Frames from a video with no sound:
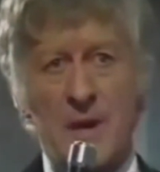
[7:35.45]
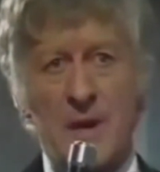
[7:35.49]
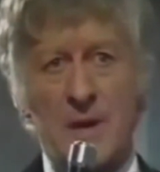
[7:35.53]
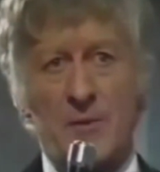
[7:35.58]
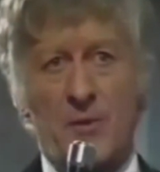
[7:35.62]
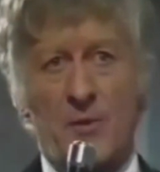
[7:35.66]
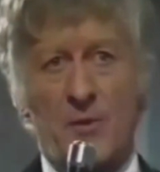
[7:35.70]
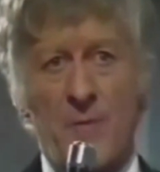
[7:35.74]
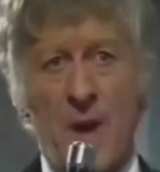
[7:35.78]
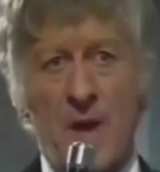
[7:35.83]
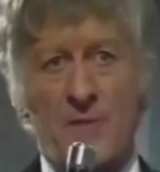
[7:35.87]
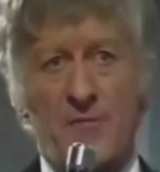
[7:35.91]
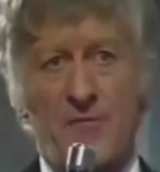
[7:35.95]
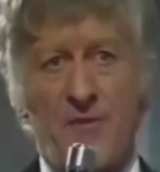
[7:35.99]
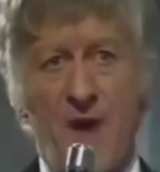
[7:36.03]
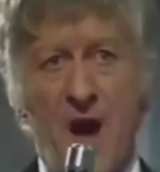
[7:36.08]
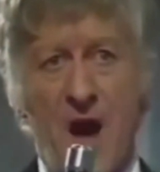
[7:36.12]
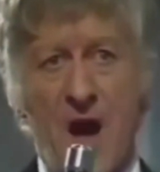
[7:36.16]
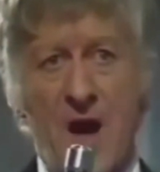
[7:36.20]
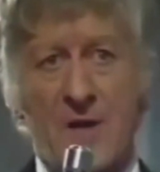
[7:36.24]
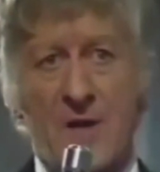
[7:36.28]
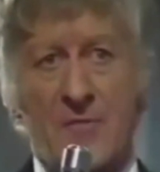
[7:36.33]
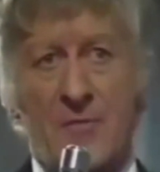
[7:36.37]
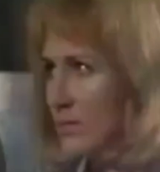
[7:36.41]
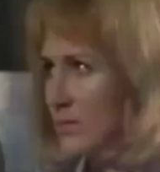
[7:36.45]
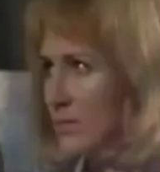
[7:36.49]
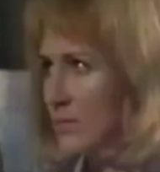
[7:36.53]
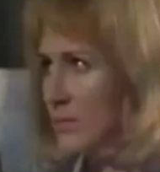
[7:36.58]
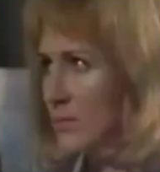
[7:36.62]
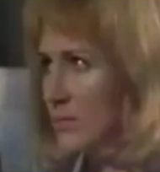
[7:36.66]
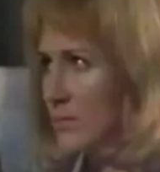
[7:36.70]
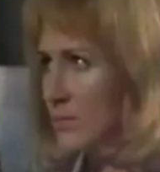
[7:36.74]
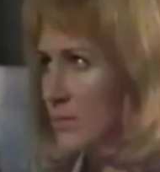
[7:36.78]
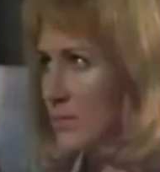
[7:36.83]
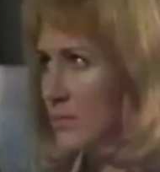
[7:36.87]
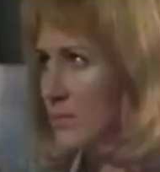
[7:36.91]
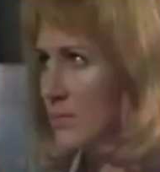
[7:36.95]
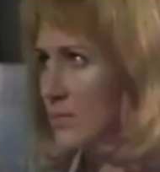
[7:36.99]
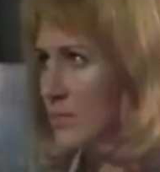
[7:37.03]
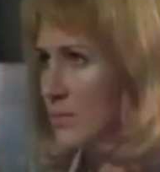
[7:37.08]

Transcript: but modern colorization